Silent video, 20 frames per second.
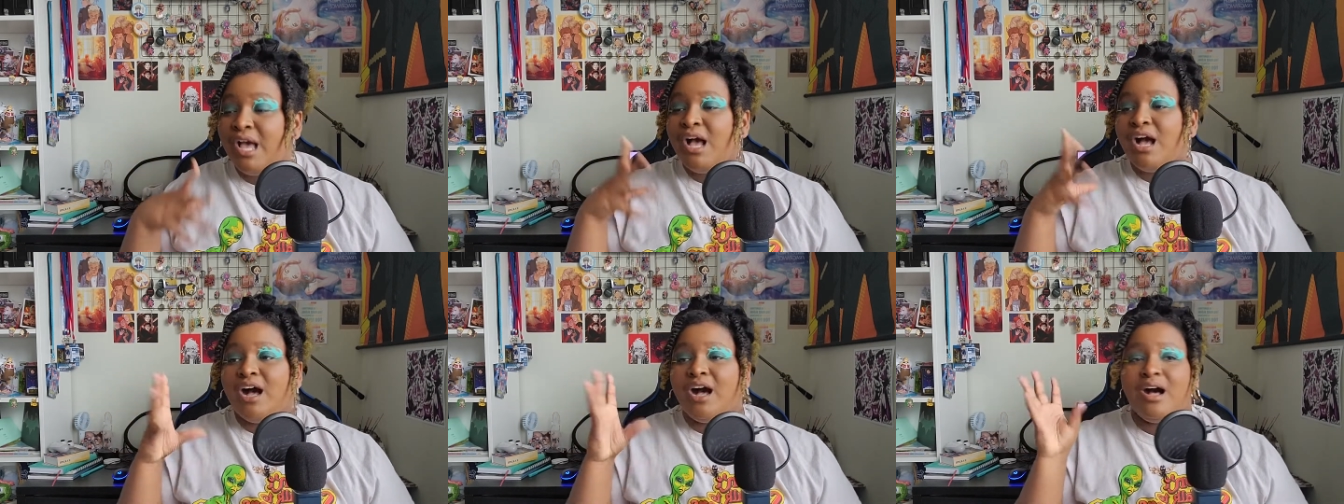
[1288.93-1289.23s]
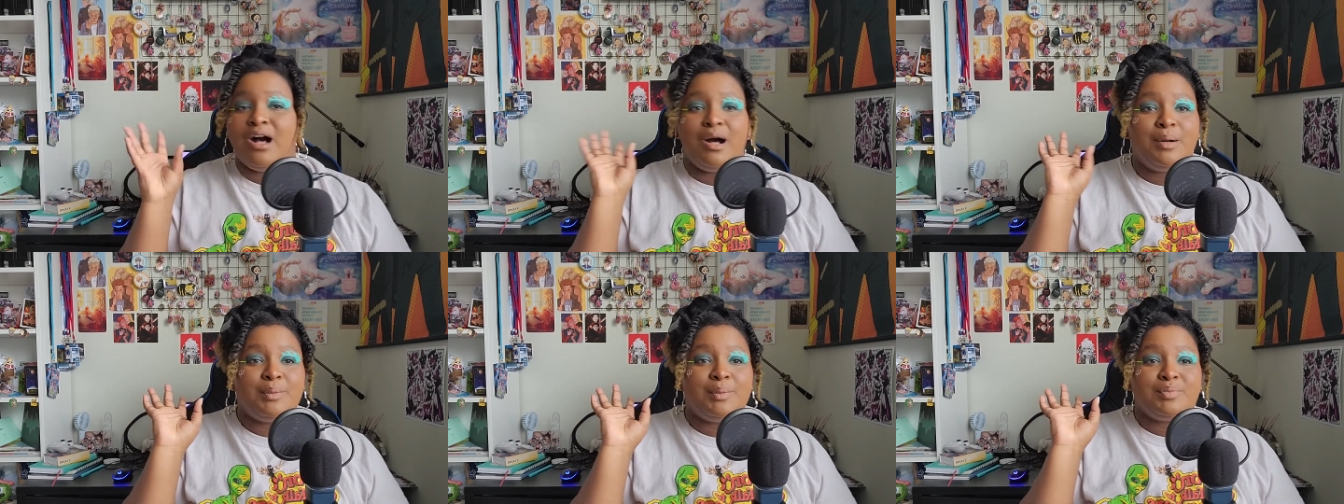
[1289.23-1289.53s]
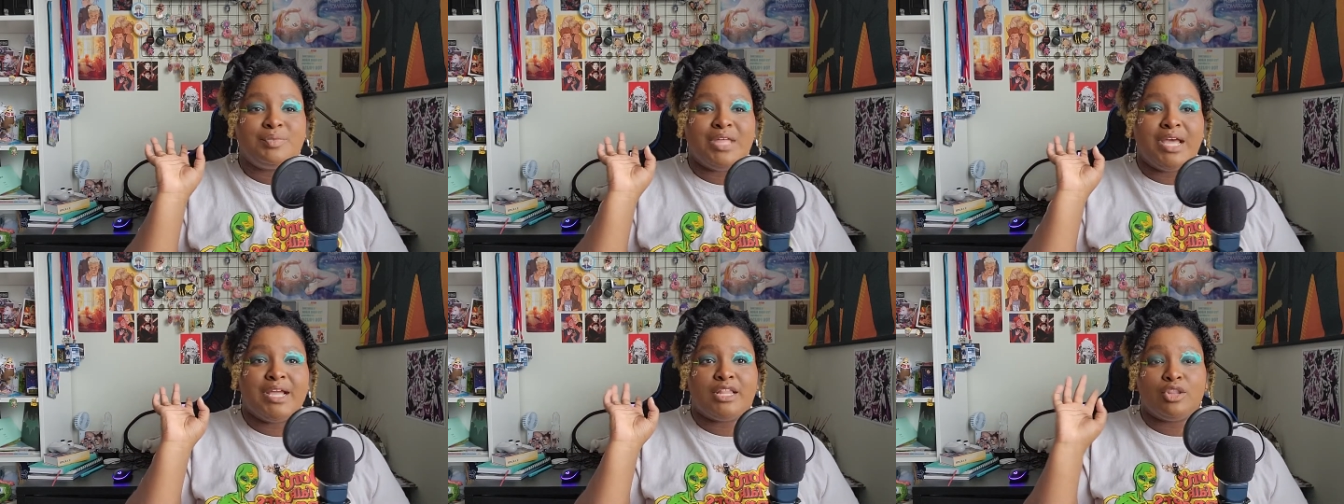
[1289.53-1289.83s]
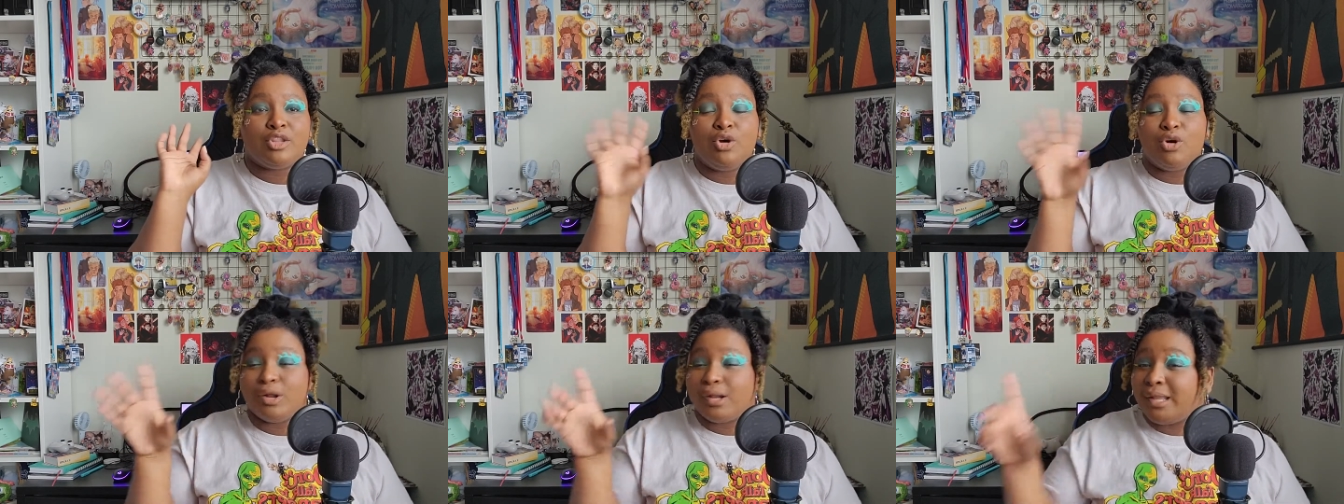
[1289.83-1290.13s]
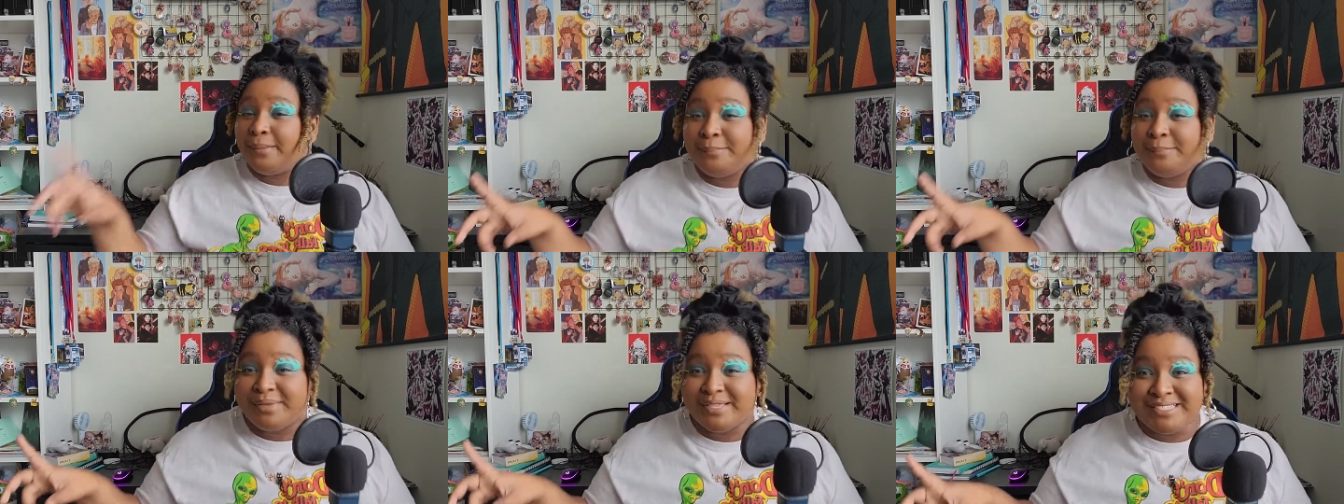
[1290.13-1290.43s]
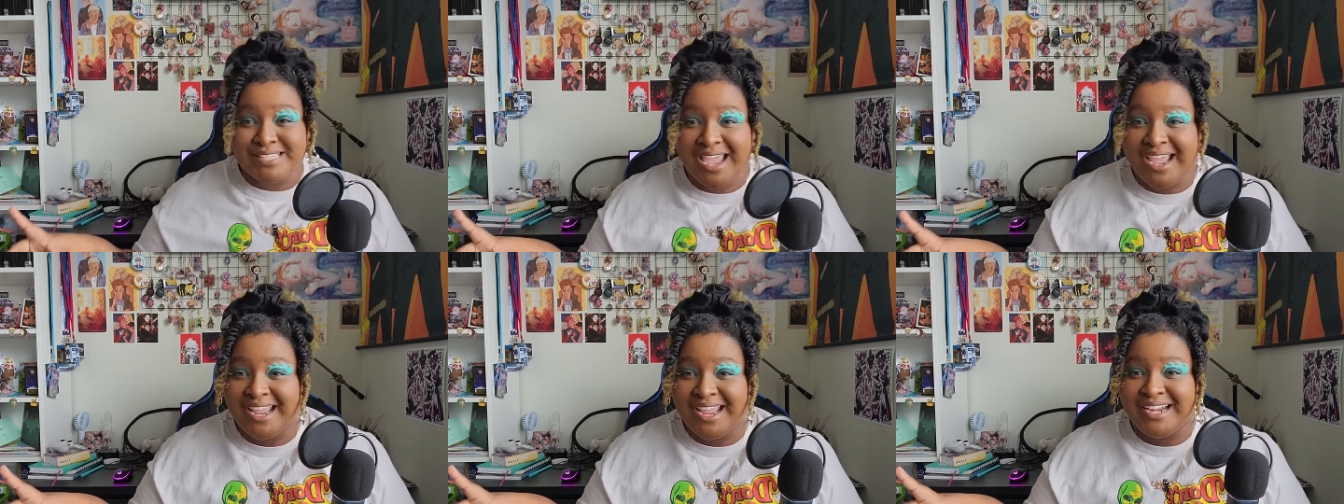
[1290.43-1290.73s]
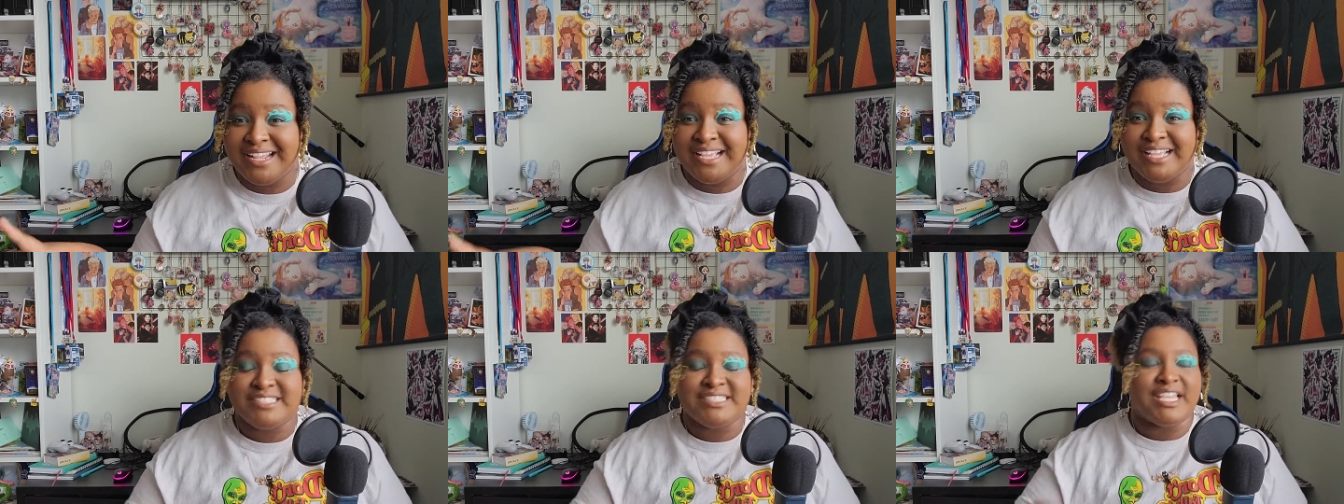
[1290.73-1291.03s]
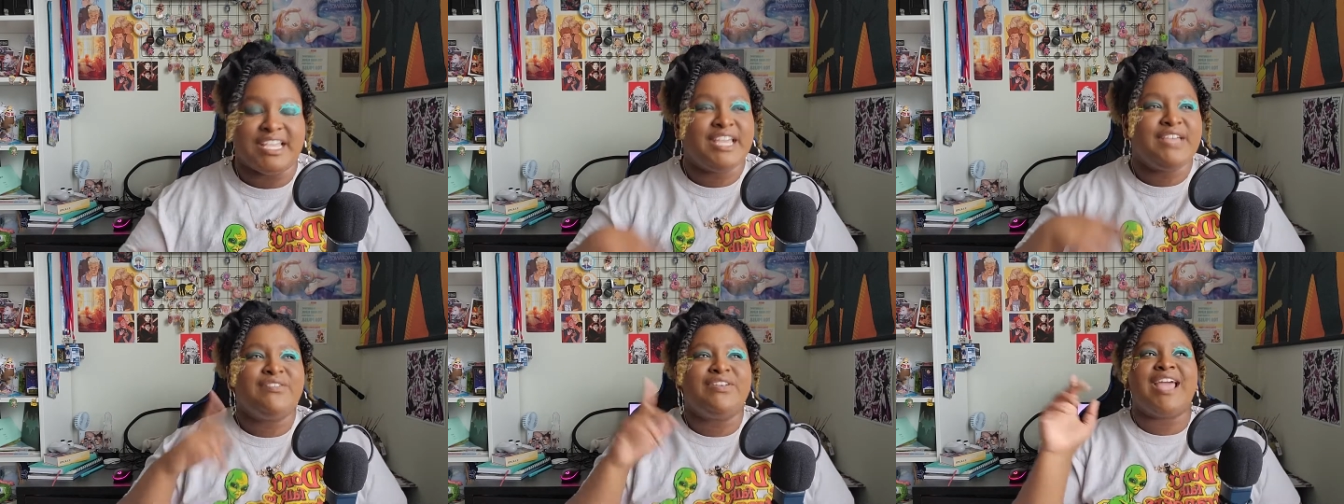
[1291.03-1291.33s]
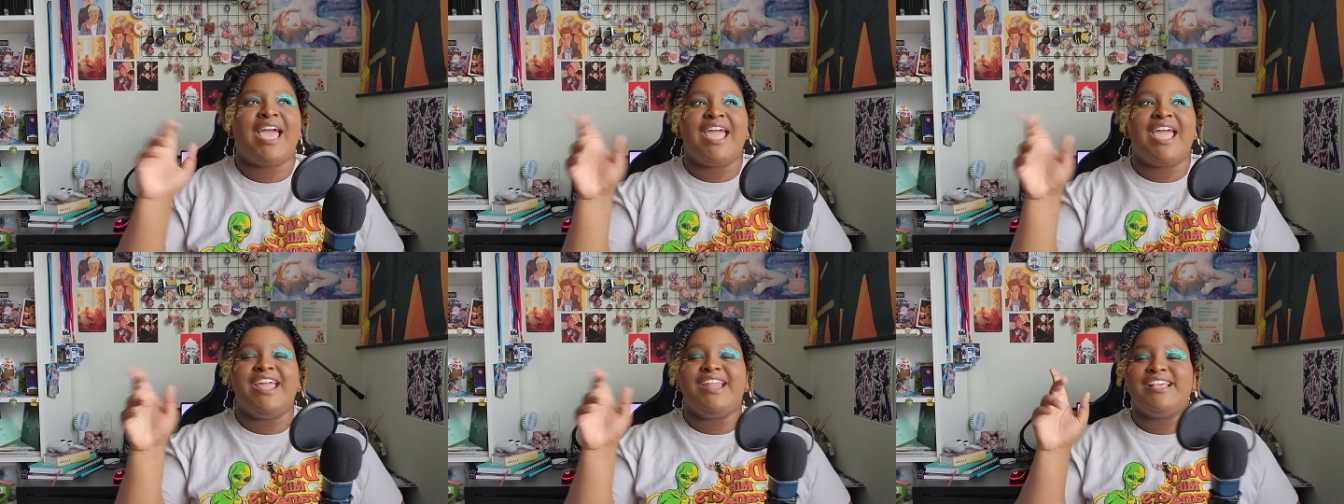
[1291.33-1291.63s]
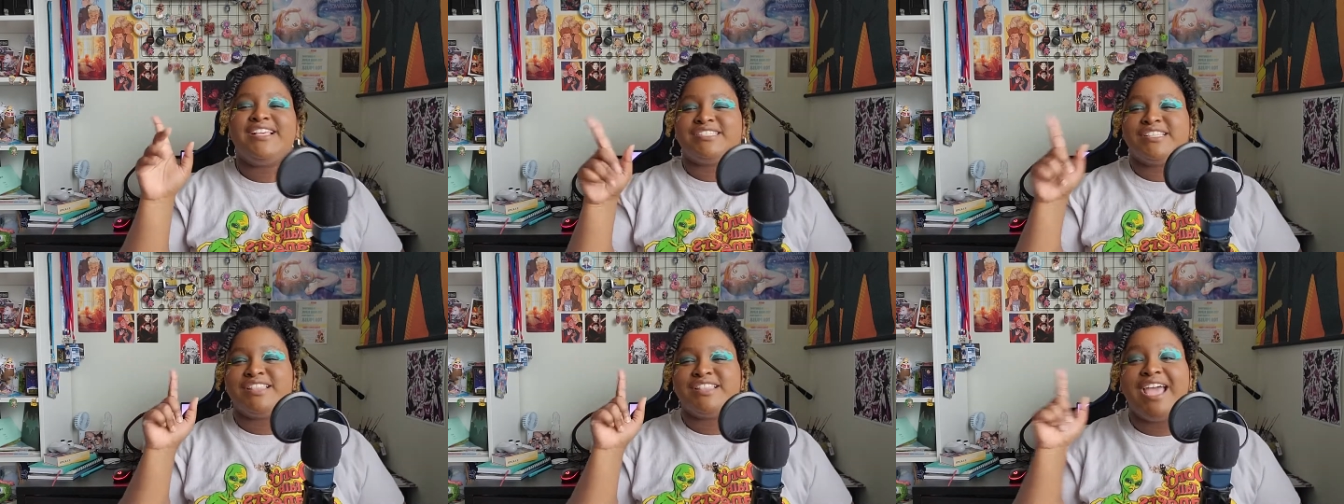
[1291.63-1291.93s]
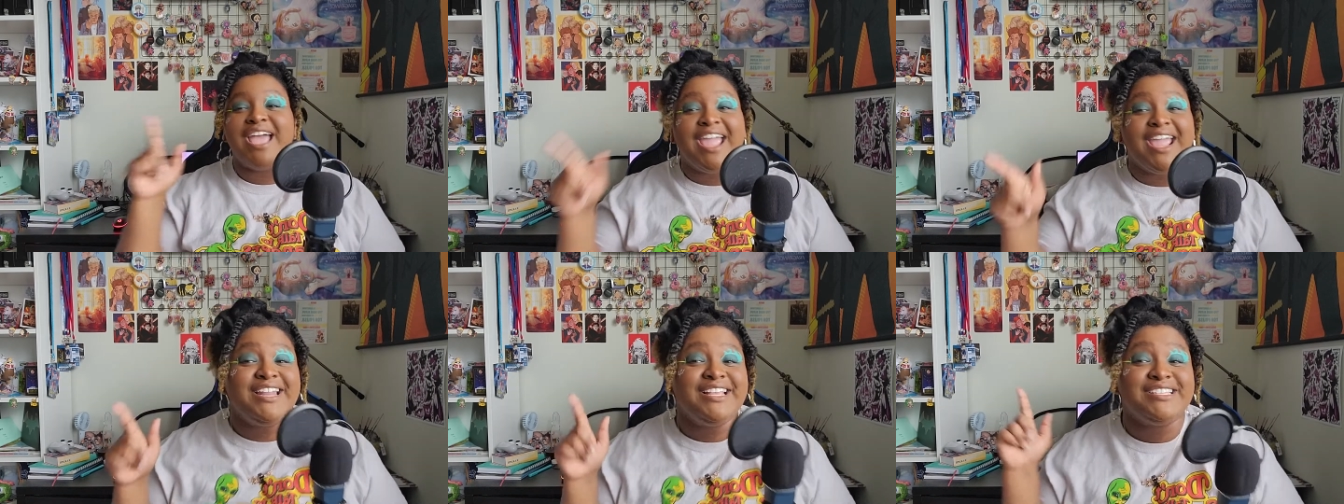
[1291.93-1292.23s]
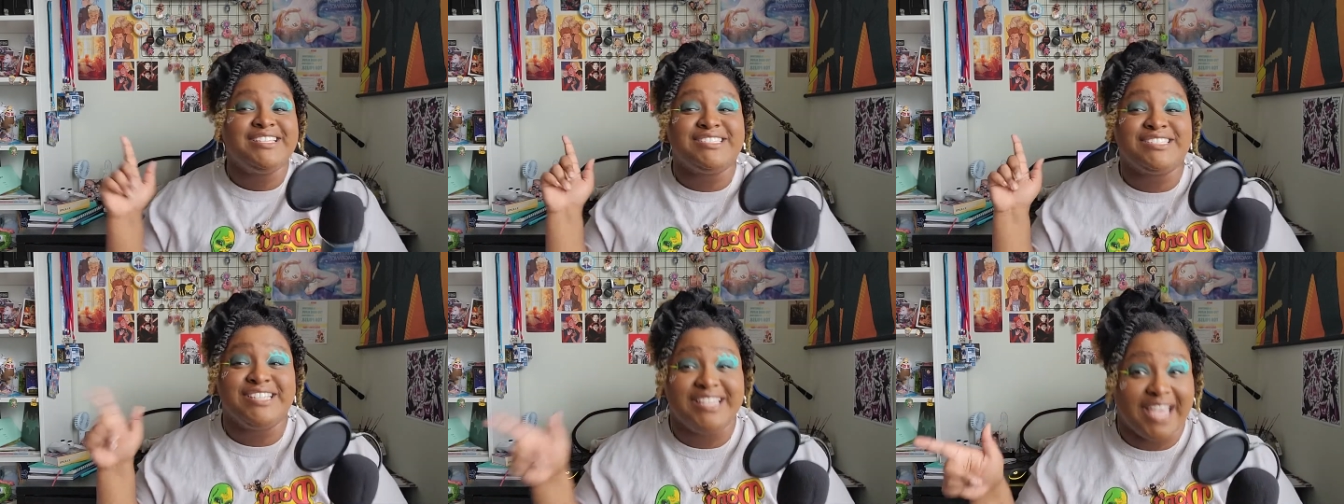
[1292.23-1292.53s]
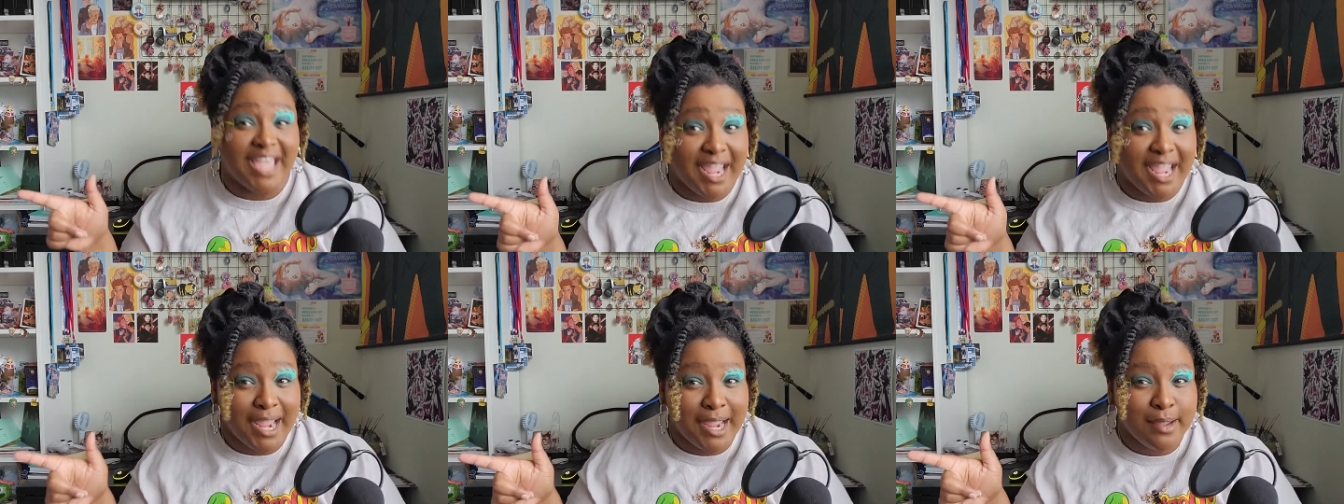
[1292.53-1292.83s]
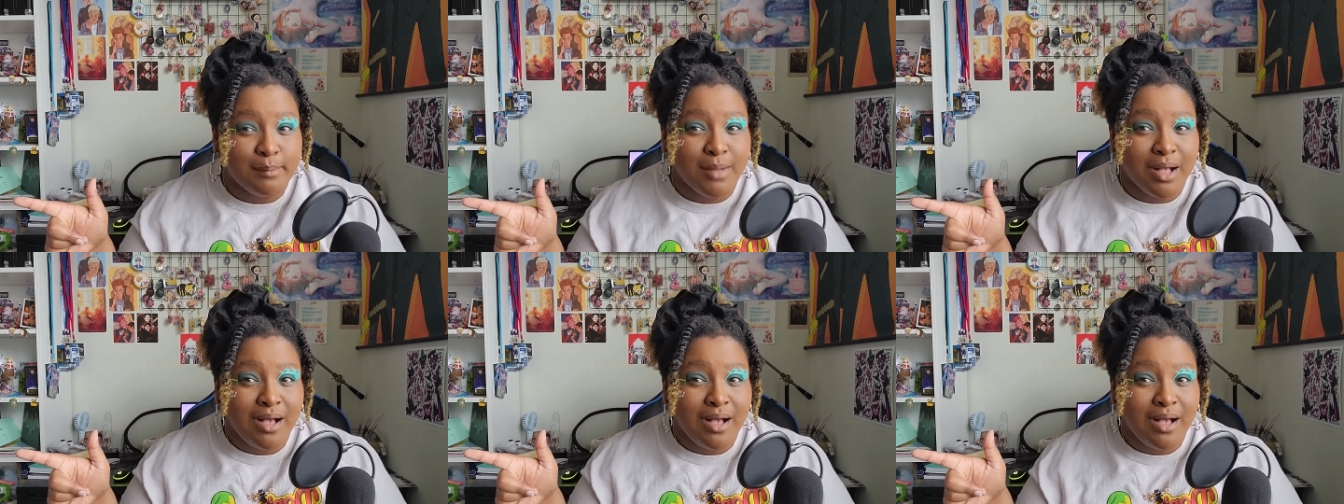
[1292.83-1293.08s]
like Lore Olympus Hades, even Hades in the Hades game,